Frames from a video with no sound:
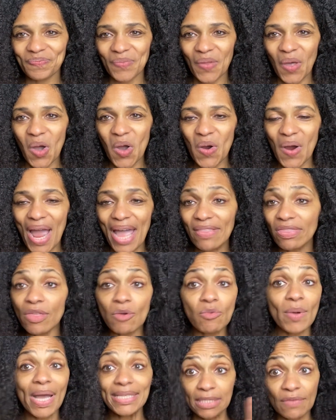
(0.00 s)
All right, the
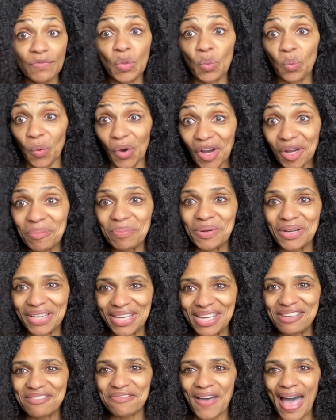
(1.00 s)
rest of the workbook,
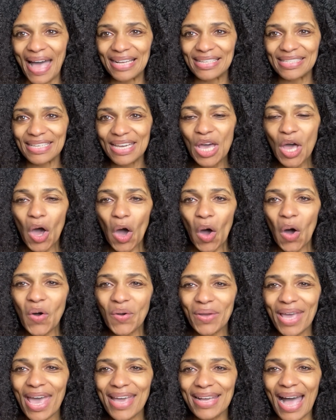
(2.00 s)
in fact.
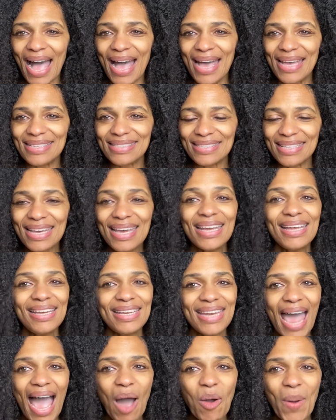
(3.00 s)
Okay, guys,
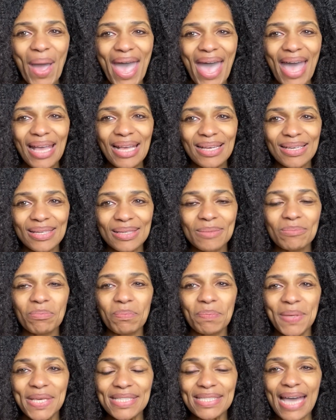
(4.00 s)
nawe,
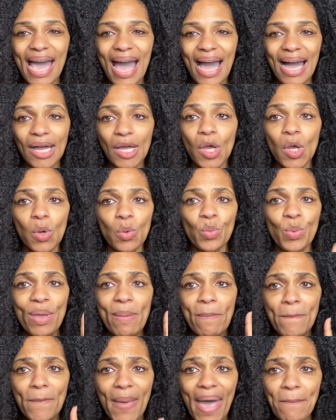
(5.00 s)
pita.
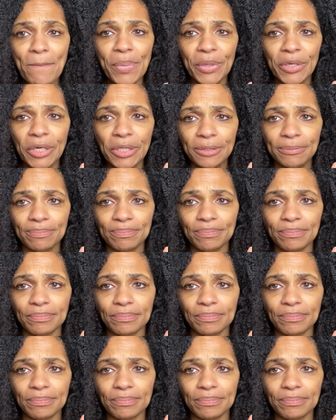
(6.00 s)
Remember,